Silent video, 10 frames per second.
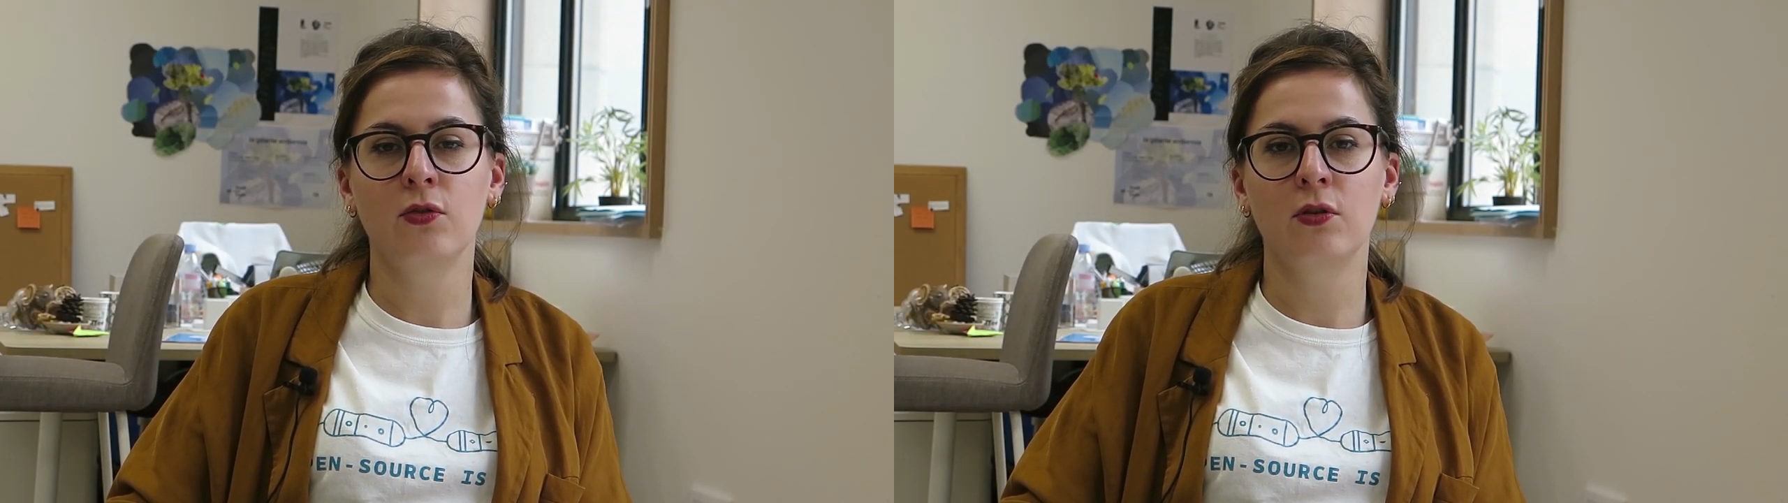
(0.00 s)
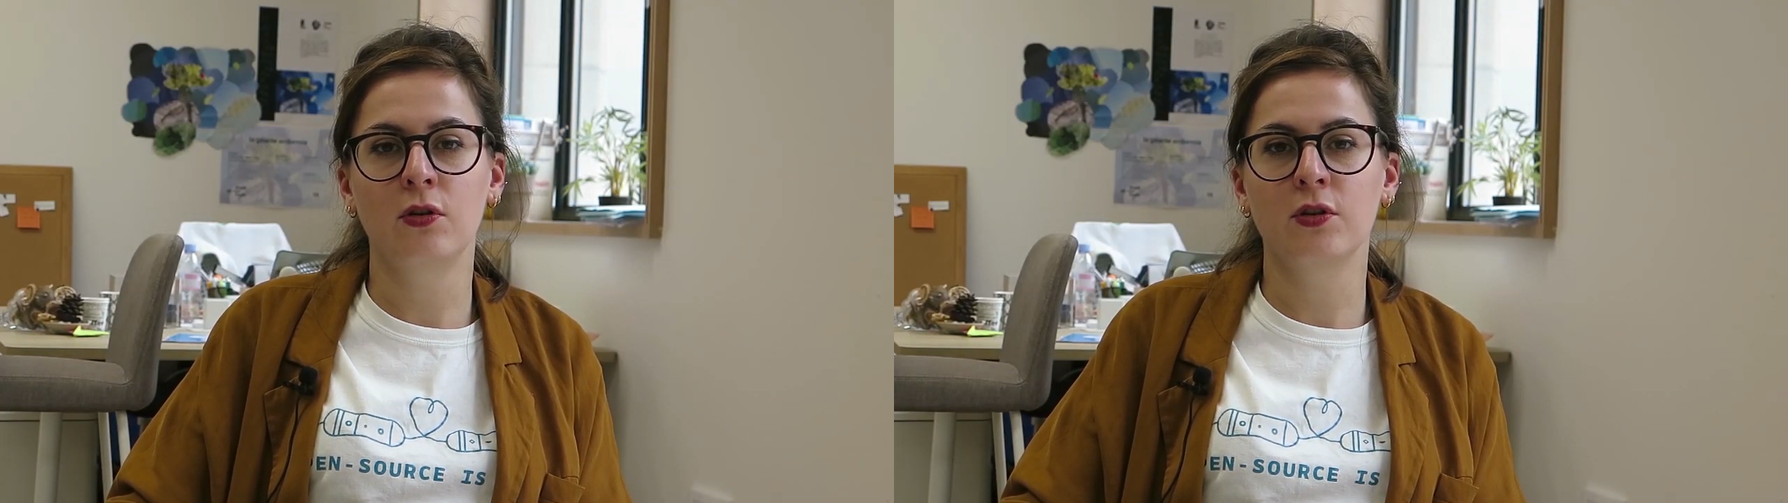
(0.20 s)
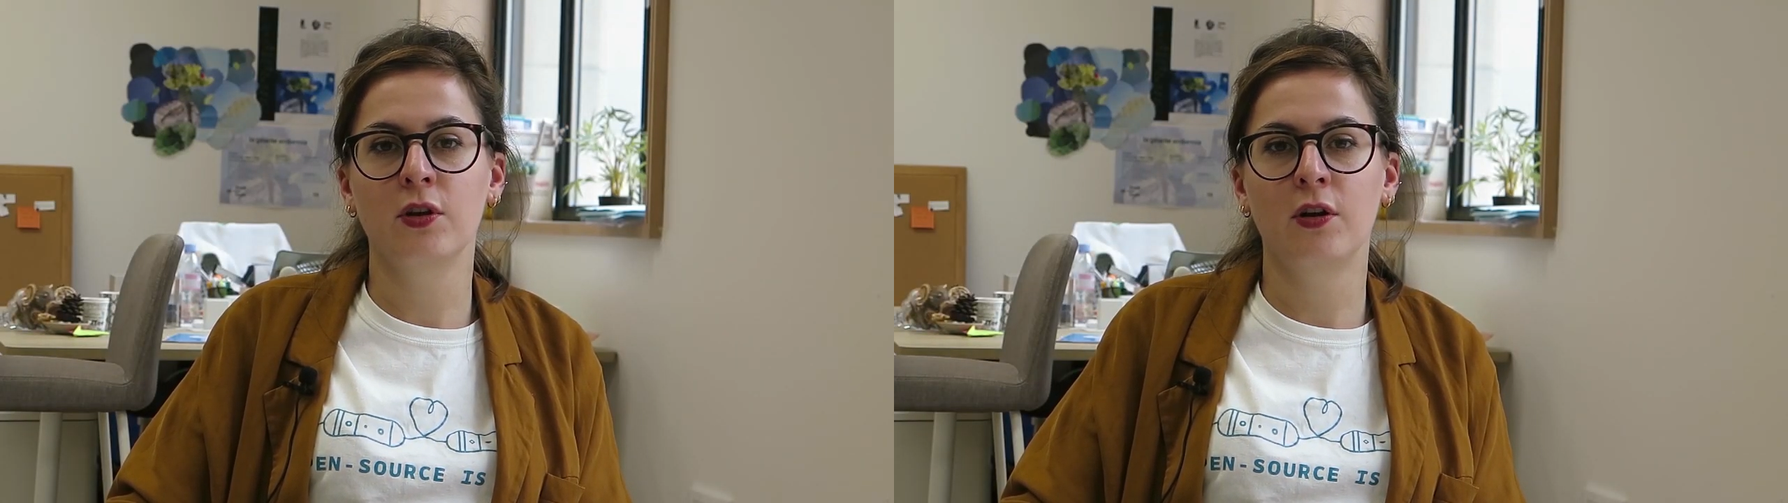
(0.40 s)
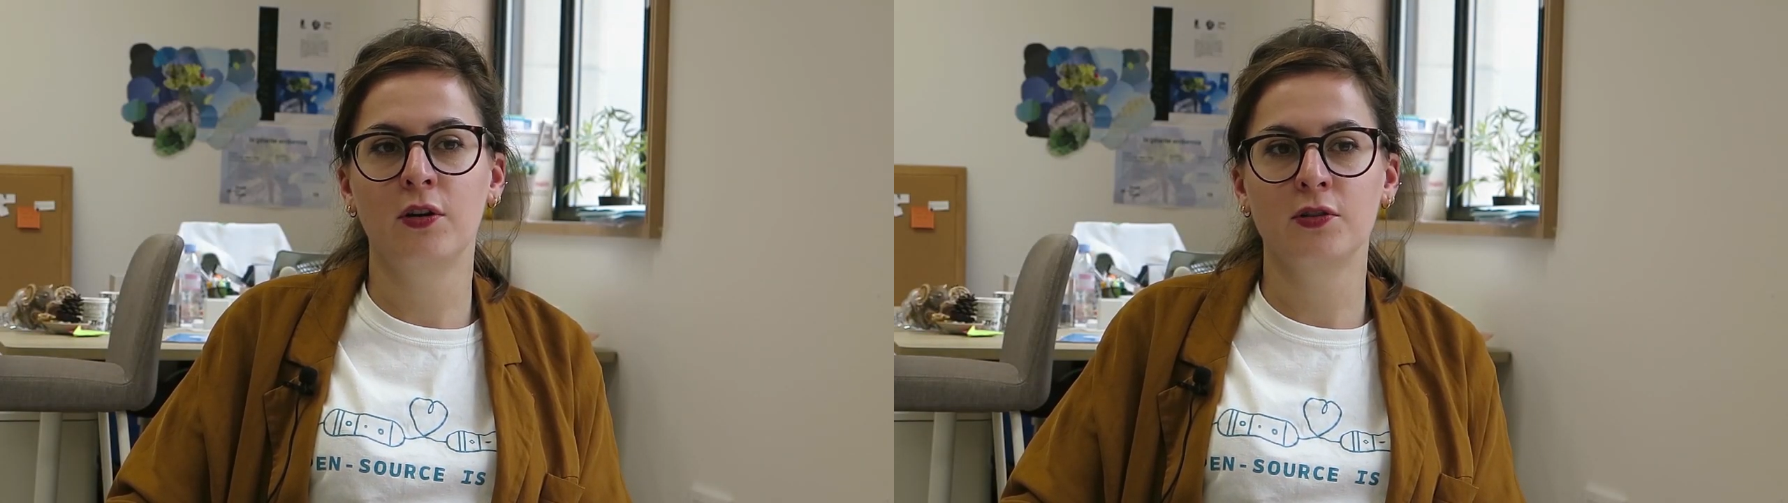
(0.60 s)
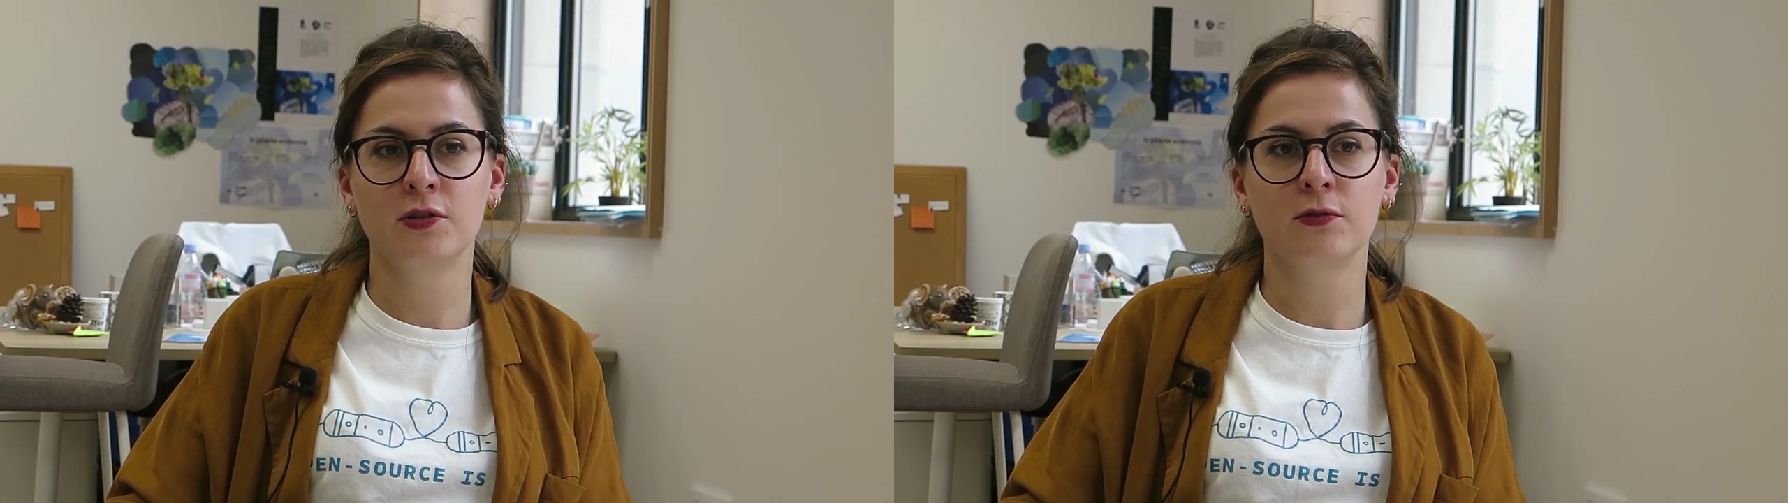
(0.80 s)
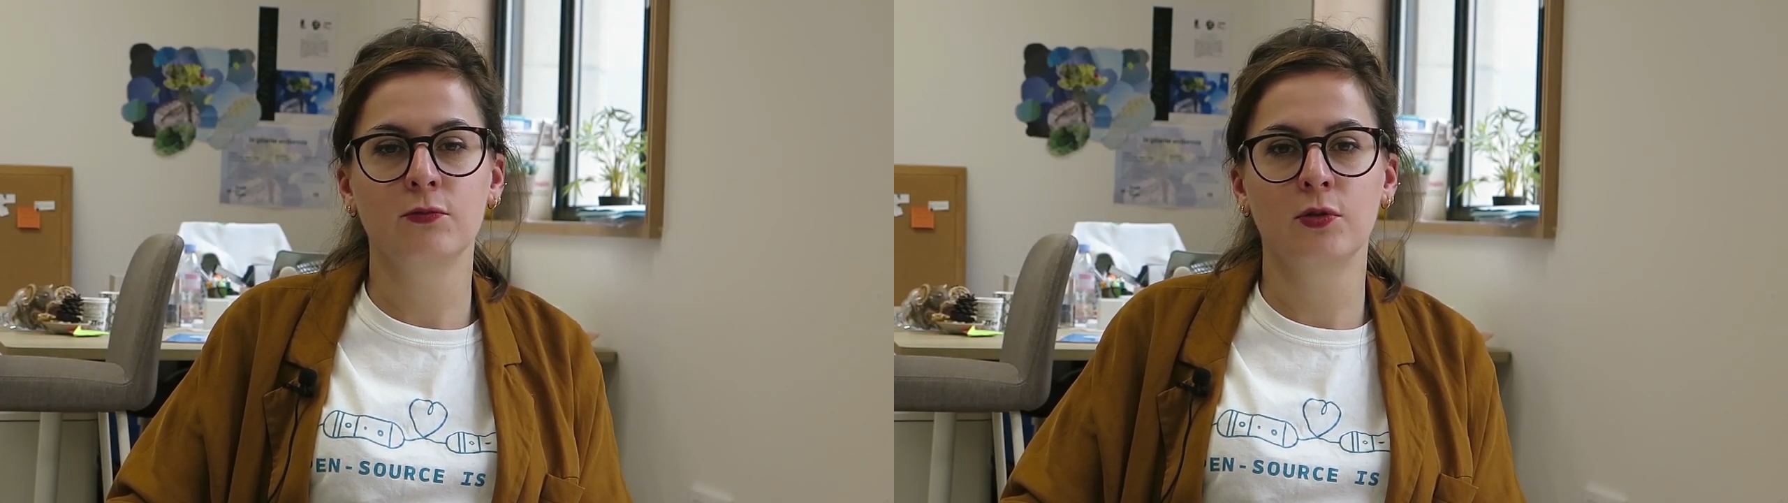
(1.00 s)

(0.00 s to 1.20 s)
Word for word: all girls,